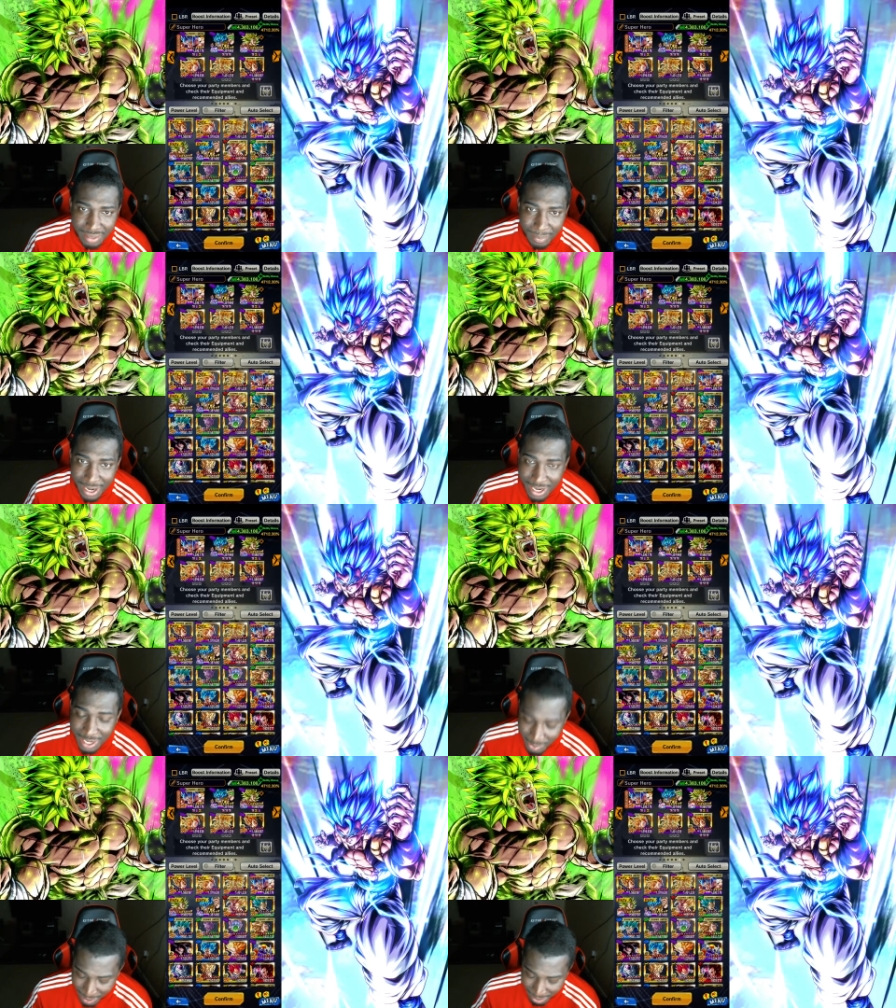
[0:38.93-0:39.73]
Now my
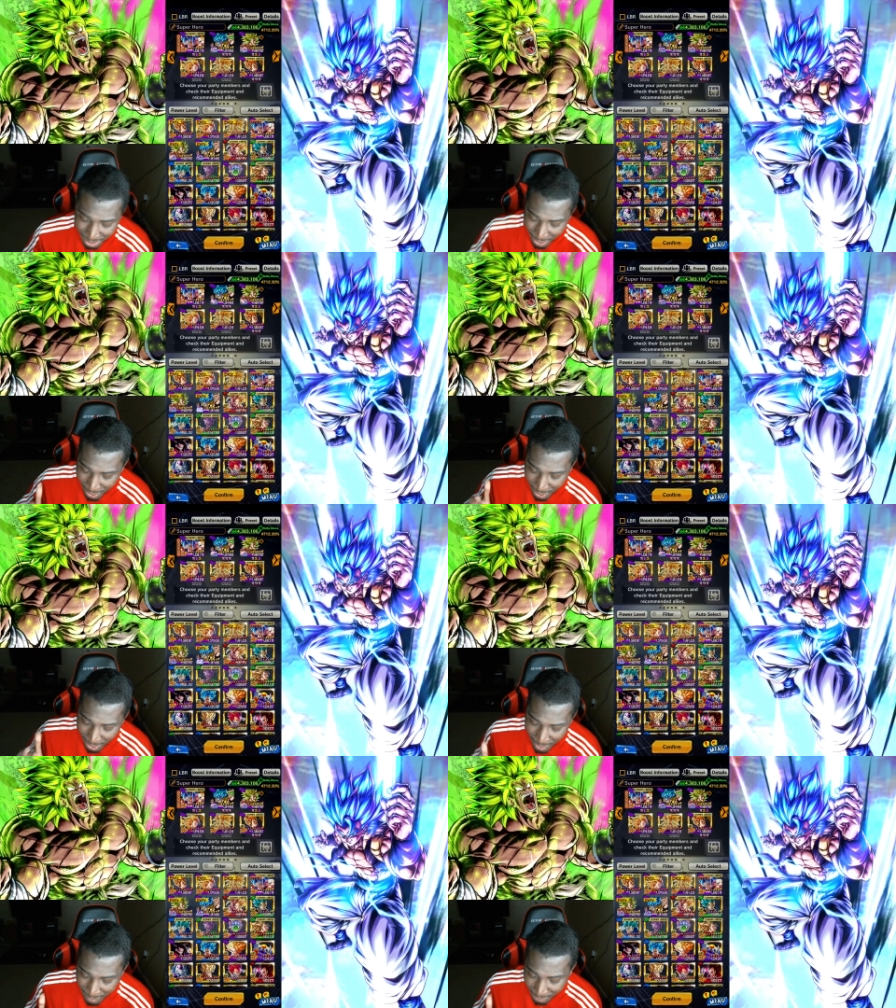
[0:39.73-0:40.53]
equips are
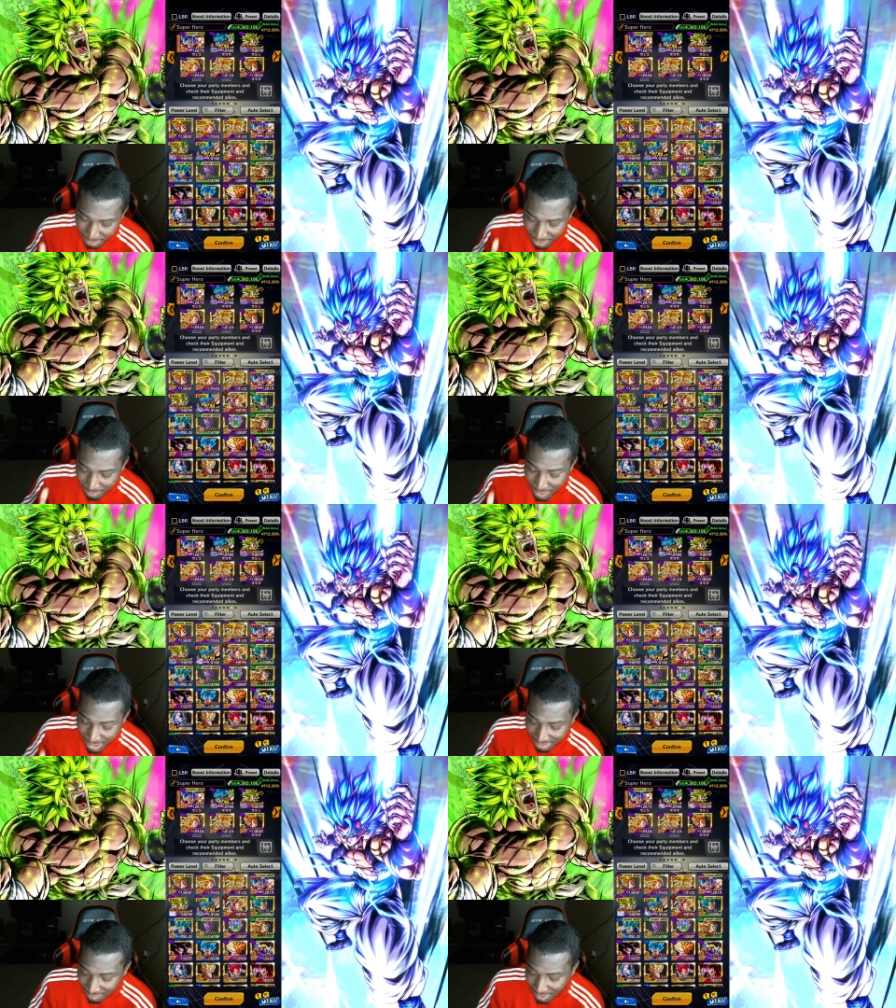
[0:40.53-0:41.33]
all mostly
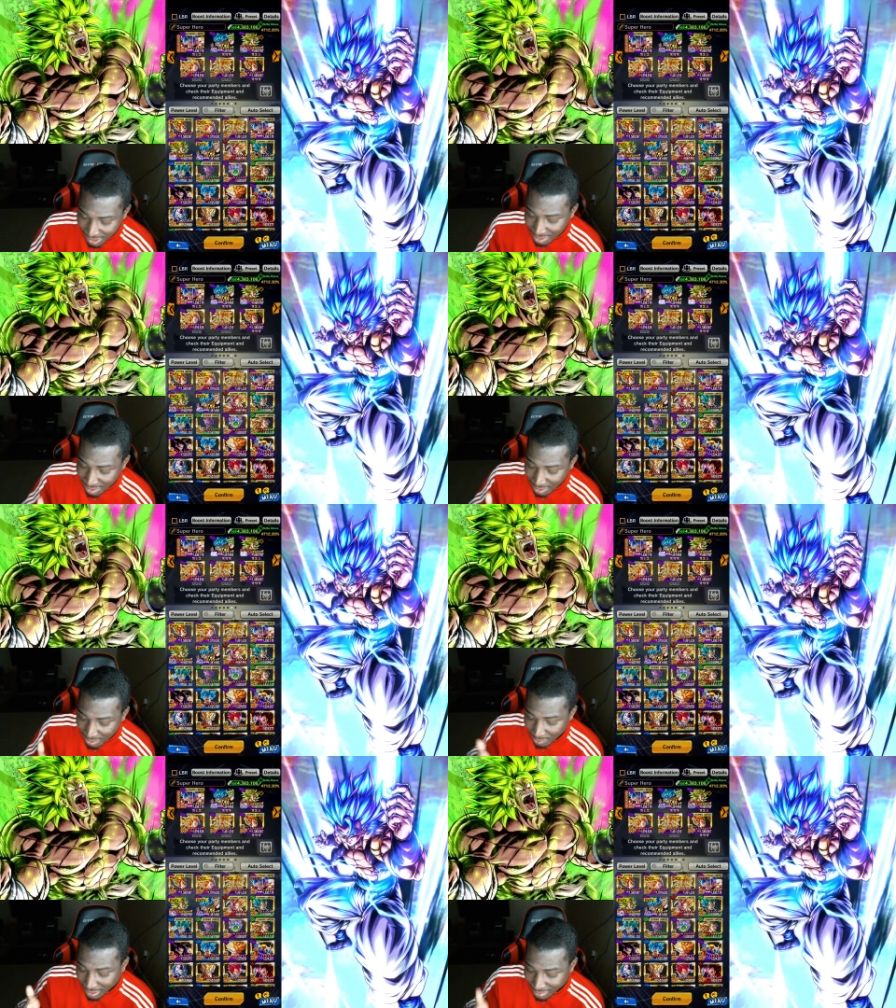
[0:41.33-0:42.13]
offensively
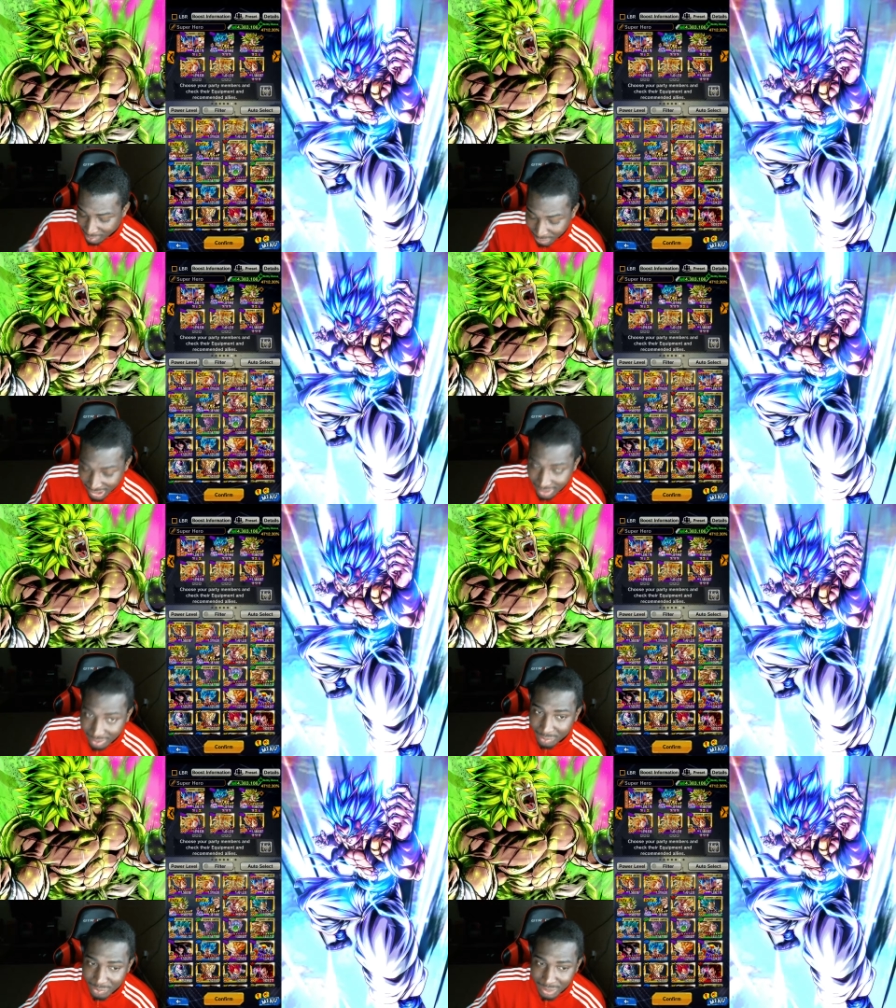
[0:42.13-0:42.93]
on
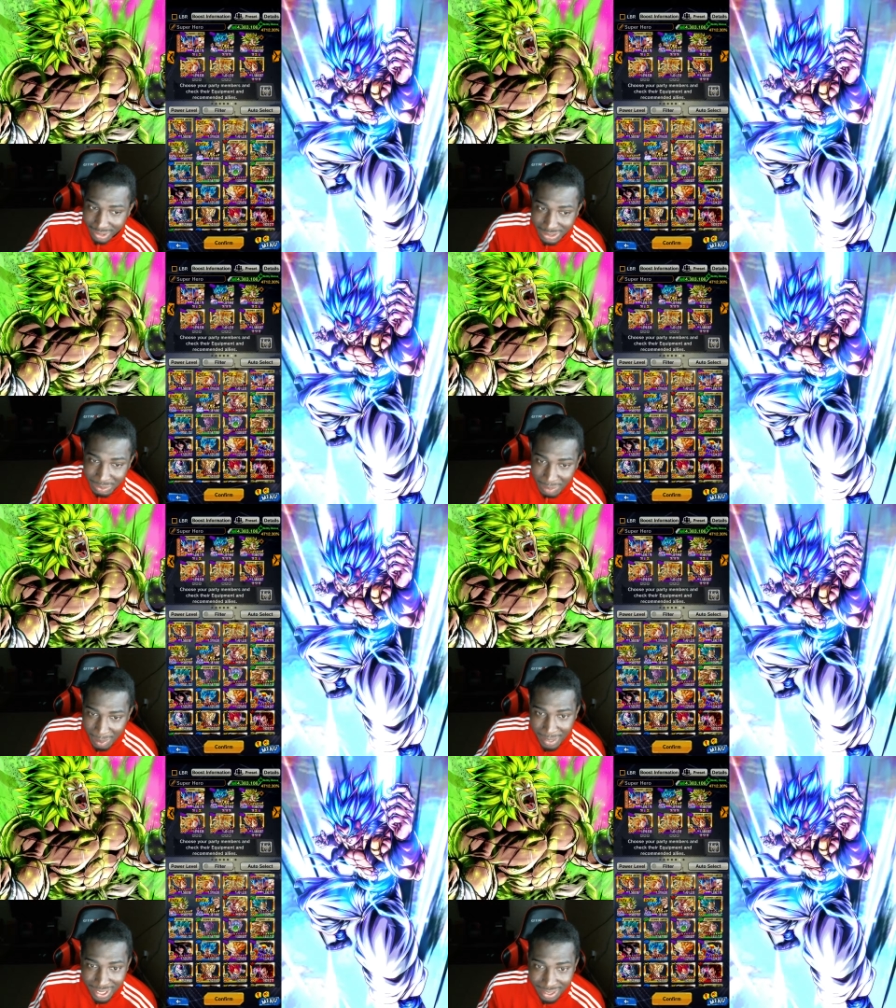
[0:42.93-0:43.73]
Gogeta because he was my
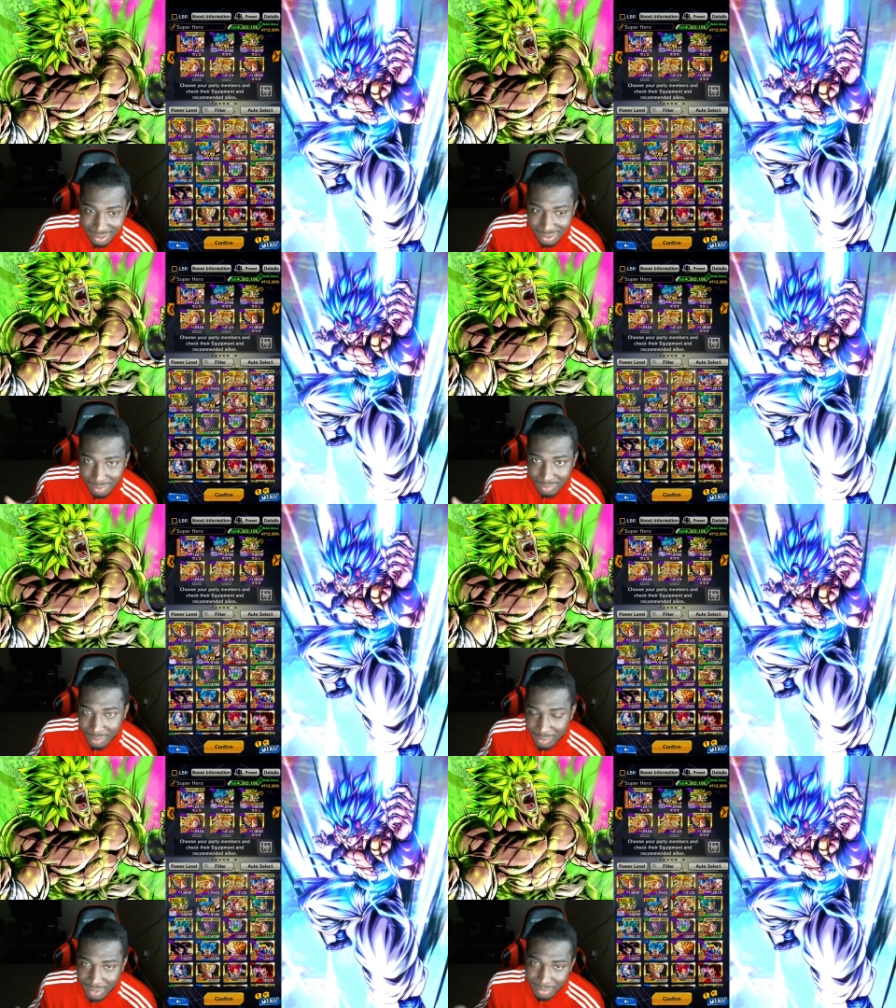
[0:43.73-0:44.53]
main. You know, if I
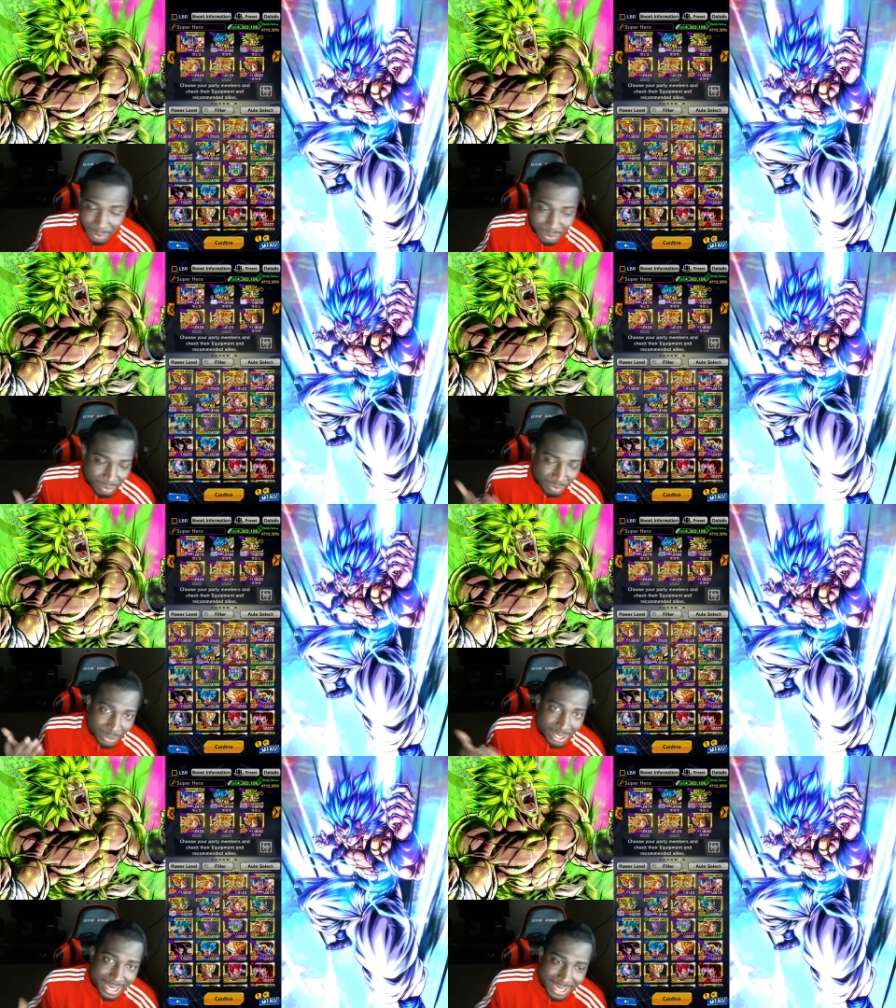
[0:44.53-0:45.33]
ran Broly
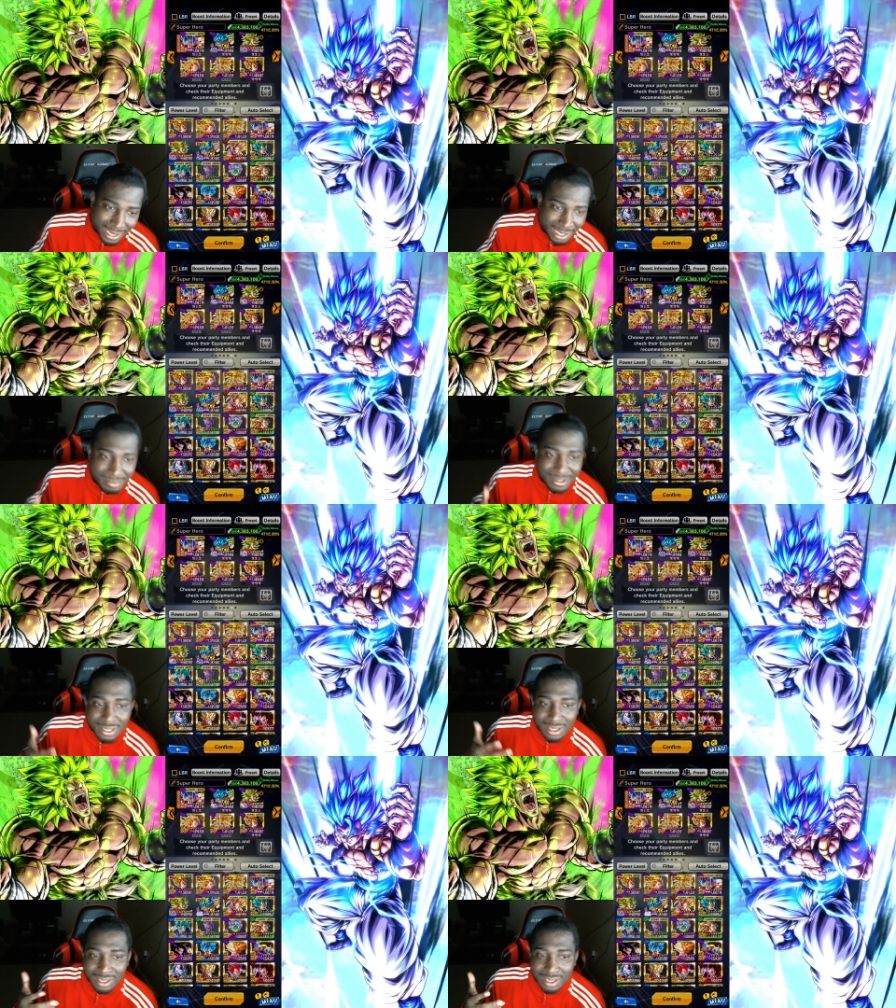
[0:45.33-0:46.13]
before they came,
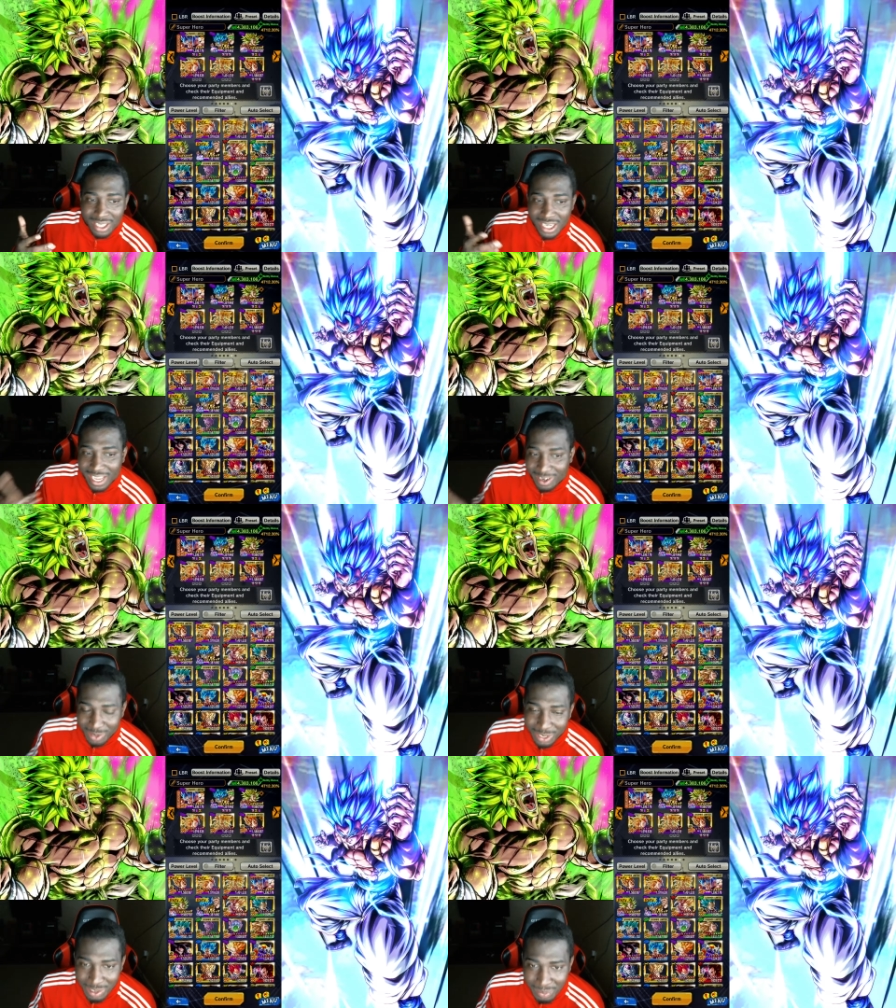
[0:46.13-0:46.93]
he had all
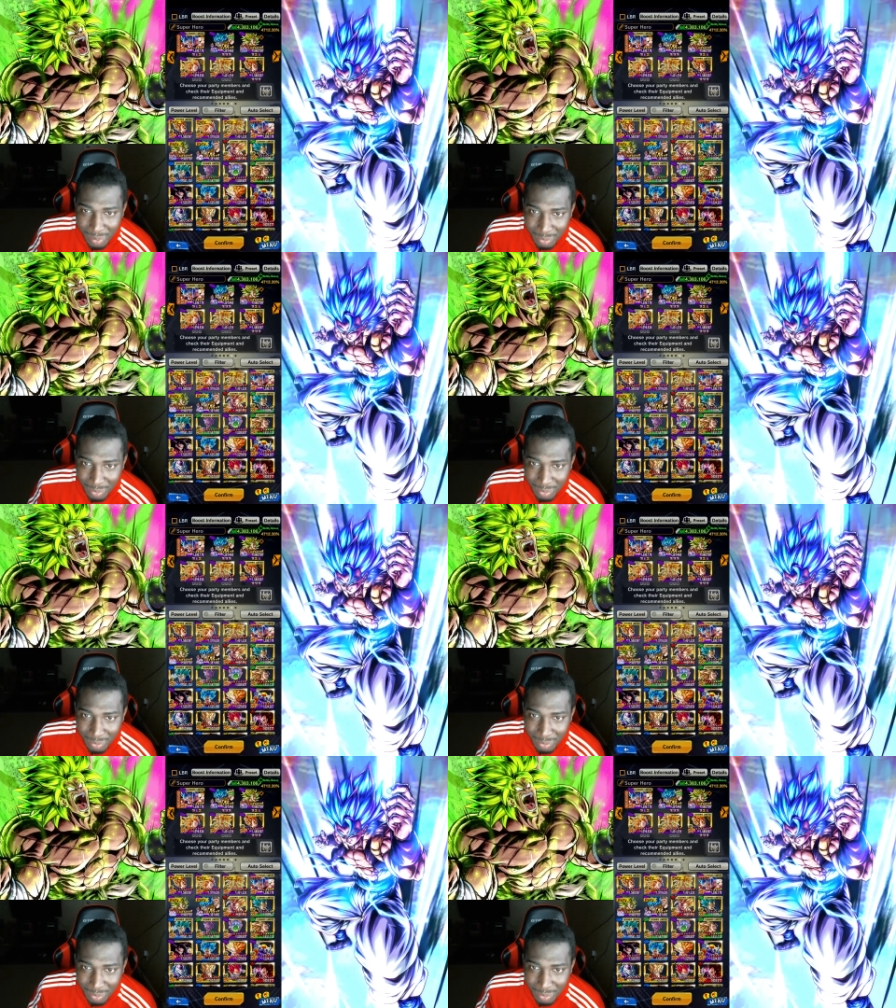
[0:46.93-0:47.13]
the good purple